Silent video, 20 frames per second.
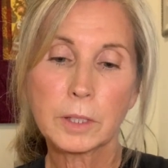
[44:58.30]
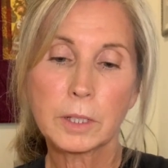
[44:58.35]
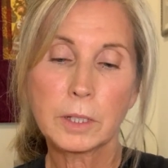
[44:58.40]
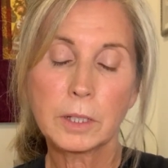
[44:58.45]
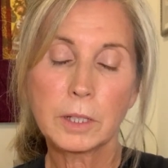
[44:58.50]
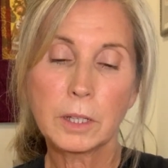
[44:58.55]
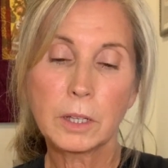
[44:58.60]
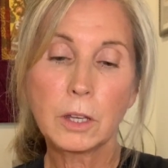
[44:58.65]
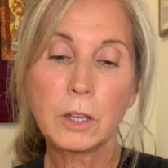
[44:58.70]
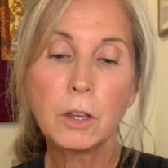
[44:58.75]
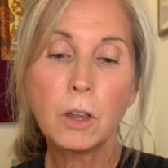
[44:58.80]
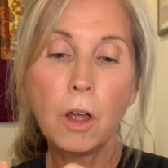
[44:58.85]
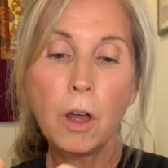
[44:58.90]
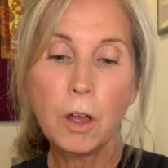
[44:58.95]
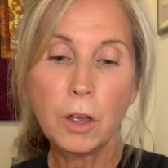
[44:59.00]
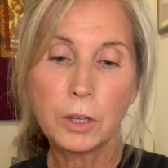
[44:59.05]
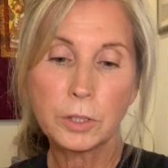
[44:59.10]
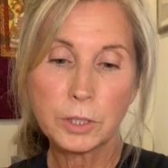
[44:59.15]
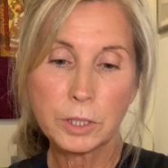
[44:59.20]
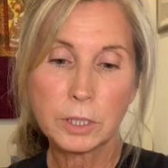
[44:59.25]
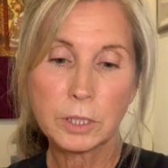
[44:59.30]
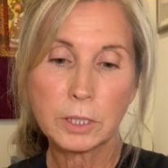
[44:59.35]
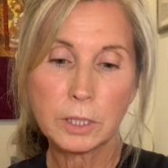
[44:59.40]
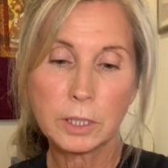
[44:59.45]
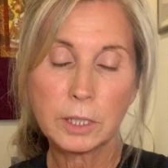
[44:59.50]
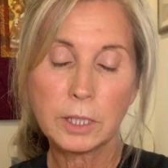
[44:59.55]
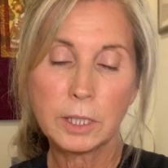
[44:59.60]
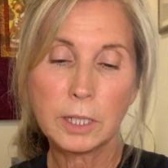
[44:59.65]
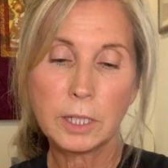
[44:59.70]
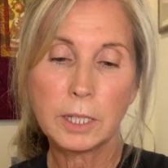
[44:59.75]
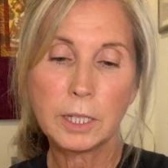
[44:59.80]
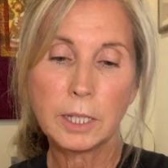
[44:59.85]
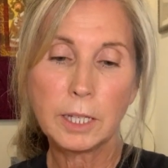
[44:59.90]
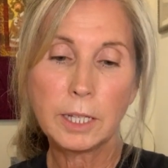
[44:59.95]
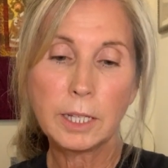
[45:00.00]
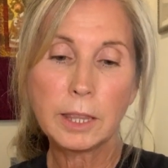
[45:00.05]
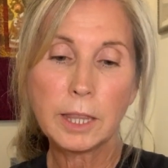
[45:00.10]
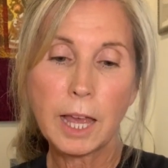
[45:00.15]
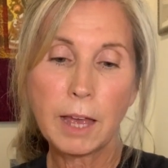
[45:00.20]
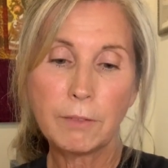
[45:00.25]
lost
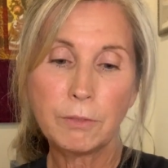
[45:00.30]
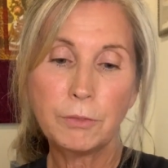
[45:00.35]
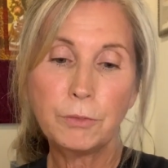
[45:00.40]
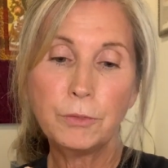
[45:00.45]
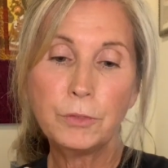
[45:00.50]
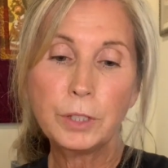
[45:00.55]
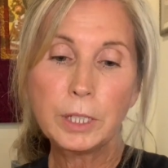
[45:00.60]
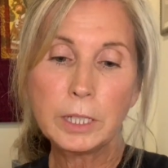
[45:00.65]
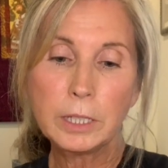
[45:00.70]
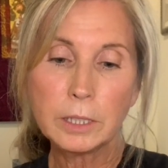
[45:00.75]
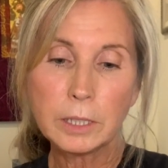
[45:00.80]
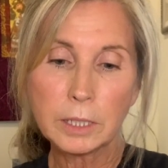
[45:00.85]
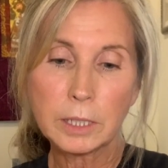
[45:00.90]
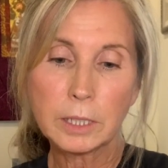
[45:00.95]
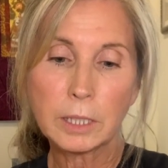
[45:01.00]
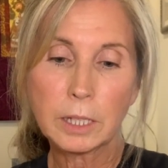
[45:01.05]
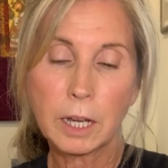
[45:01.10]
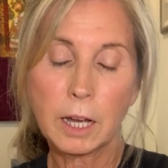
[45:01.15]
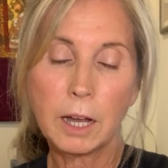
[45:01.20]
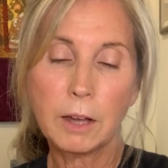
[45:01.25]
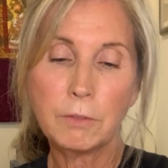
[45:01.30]
in that feeling of